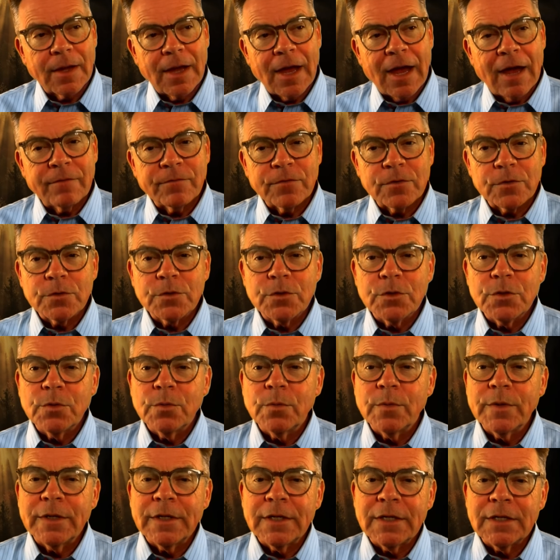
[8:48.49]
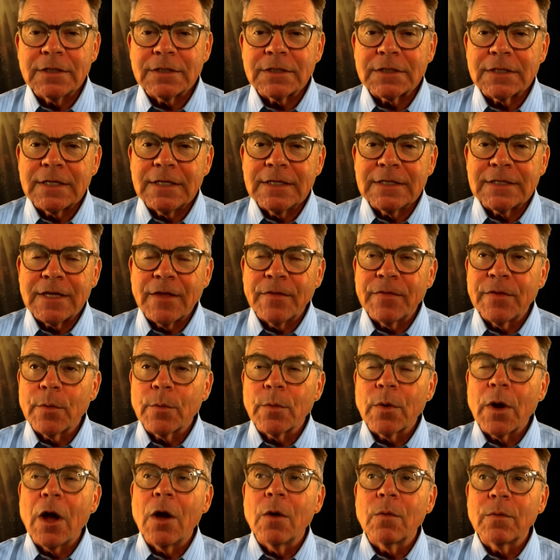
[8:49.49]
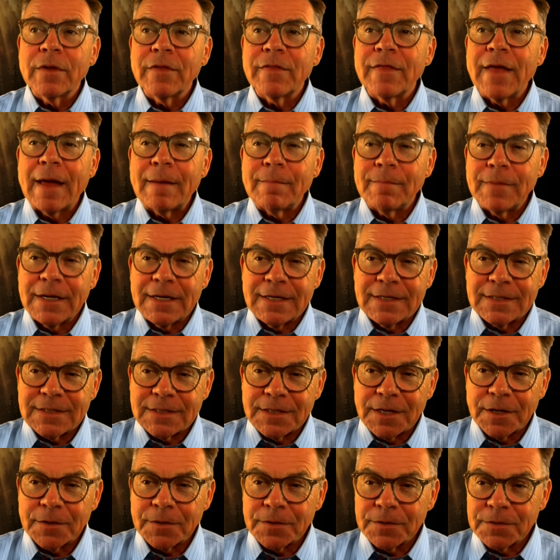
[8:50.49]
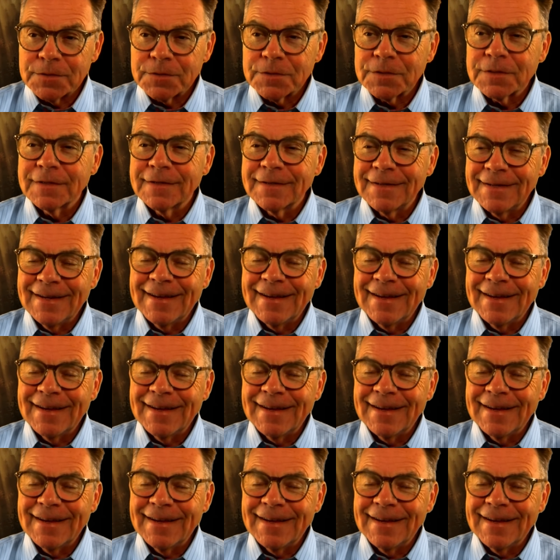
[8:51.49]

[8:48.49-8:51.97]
After 2 weeks, he said there were only that many sinners.